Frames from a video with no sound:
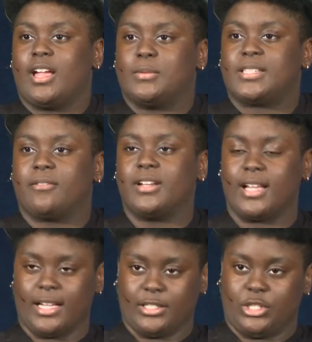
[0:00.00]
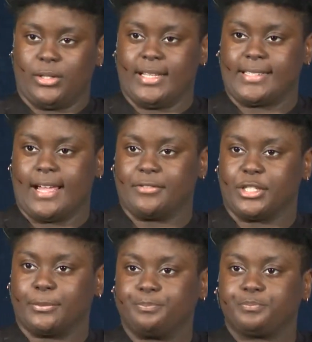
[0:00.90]
I was given a gun 2 days
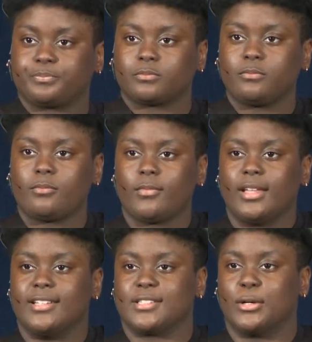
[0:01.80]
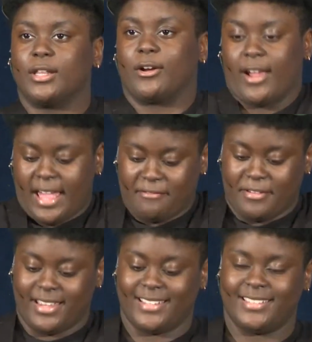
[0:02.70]
after. It is no longer
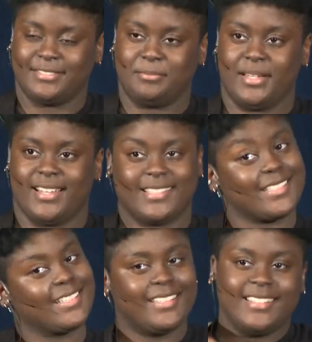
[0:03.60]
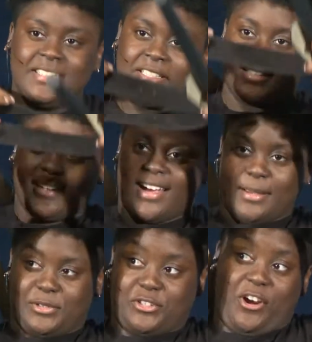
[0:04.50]
heavy because I
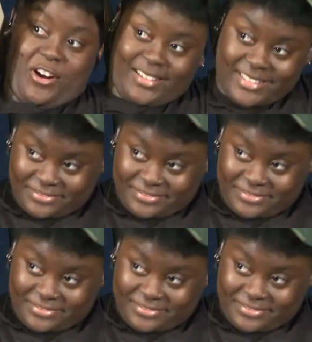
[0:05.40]
am strong.